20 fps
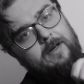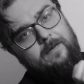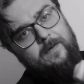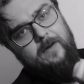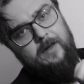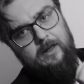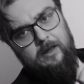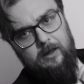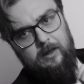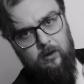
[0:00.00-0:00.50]
of
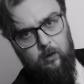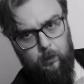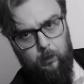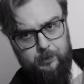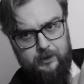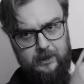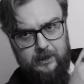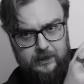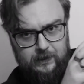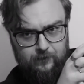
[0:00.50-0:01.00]
an
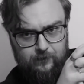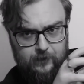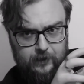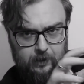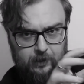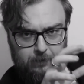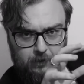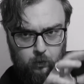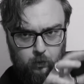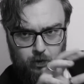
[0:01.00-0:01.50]
updatey thing
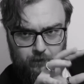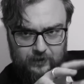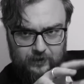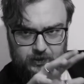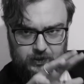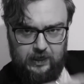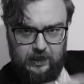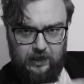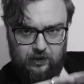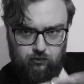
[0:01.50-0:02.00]
about where I
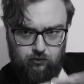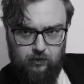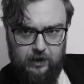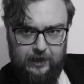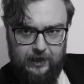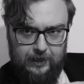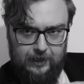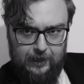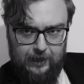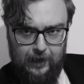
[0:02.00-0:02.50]
stand
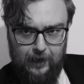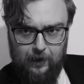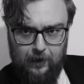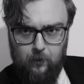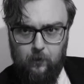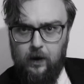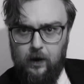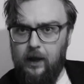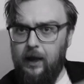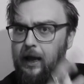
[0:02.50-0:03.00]
right
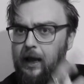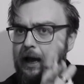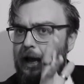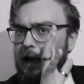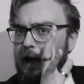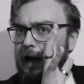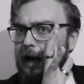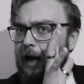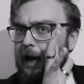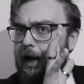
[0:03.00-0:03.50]
now,
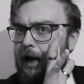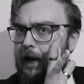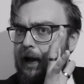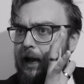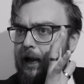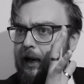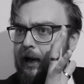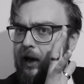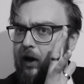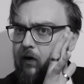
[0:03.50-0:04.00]

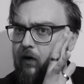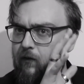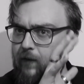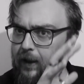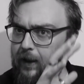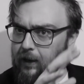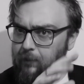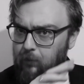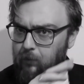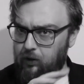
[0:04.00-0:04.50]
and
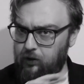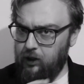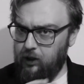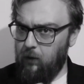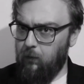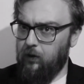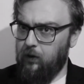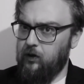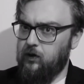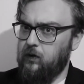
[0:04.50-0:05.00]
then I'm going to
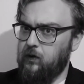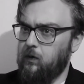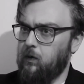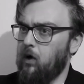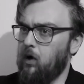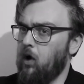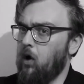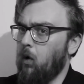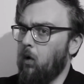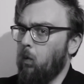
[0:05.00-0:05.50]
go on to
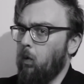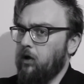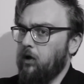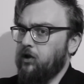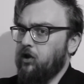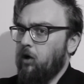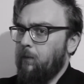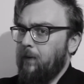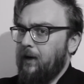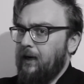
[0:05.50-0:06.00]
what's
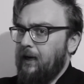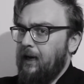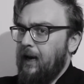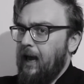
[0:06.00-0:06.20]
coming